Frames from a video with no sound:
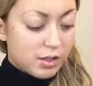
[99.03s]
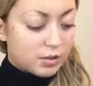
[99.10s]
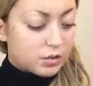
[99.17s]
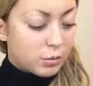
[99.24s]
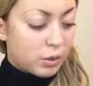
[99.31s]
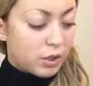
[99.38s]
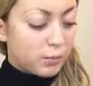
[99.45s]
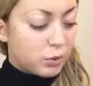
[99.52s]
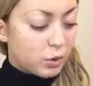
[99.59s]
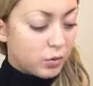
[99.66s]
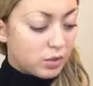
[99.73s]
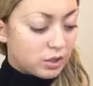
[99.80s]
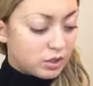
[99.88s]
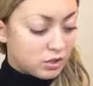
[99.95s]
So what I'm
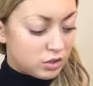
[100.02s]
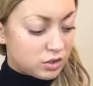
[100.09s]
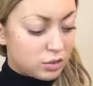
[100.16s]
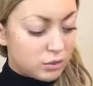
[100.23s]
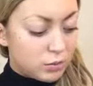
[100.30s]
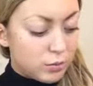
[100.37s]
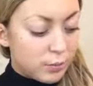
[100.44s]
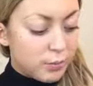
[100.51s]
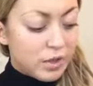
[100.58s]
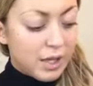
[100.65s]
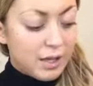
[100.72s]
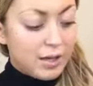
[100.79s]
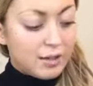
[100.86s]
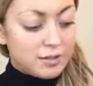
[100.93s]
going to do
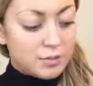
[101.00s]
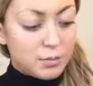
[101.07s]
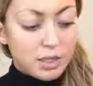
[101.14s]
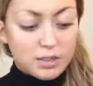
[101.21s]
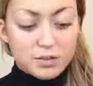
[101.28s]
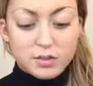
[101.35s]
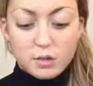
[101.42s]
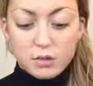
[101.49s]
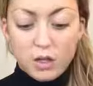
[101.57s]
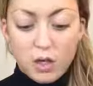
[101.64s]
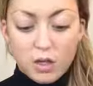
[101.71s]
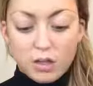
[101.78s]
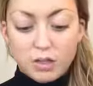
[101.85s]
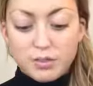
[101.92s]
is mix those
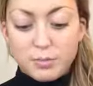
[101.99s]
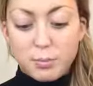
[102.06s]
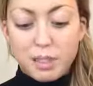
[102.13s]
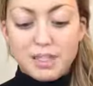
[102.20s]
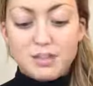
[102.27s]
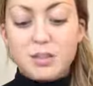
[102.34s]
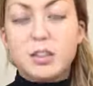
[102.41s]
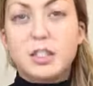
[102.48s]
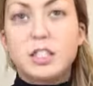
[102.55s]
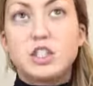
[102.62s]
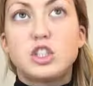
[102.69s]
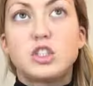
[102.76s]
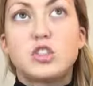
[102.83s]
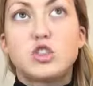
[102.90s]
colors,
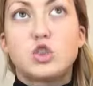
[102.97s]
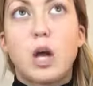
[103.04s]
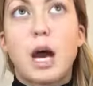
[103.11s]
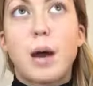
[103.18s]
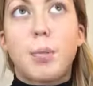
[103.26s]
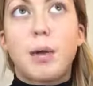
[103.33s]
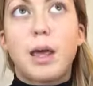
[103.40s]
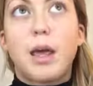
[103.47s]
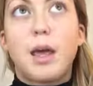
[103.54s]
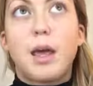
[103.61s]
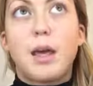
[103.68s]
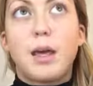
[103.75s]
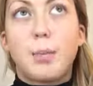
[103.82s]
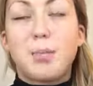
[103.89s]
basically just drop
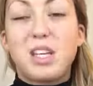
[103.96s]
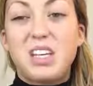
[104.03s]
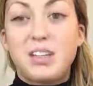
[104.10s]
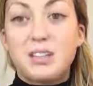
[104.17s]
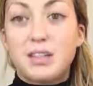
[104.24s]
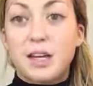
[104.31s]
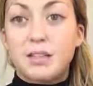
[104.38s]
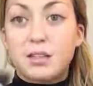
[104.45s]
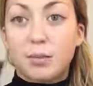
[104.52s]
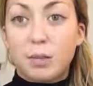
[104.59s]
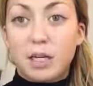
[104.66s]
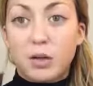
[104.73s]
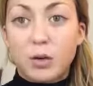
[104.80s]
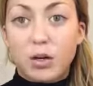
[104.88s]
a pea-sized
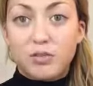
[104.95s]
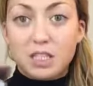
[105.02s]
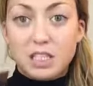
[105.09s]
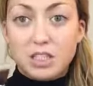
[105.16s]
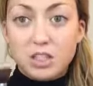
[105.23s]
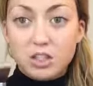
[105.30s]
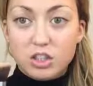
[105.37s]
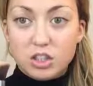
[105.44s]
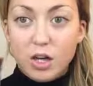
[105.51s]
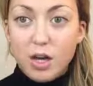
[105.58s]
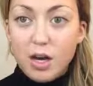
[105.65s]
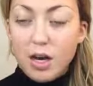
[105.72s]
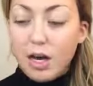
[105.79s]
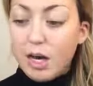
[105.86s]
amount of each
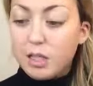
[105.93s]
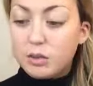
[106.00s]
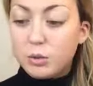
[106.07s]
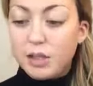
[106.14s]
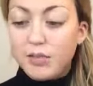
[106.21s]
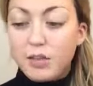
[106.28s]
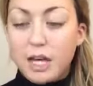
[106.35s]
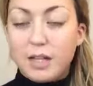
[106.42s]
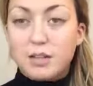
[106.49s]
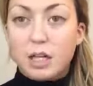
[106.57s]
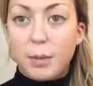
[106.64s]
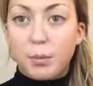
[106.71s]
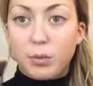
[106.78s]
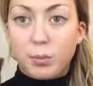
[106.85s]
onto a flat
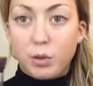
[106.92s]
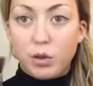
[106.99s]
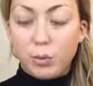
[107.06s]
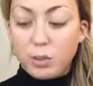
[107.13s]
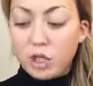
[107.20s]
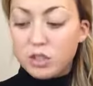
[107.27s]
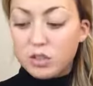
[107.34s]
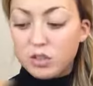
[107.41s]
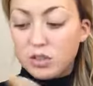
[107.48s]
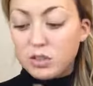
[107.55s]
top kabuki brush.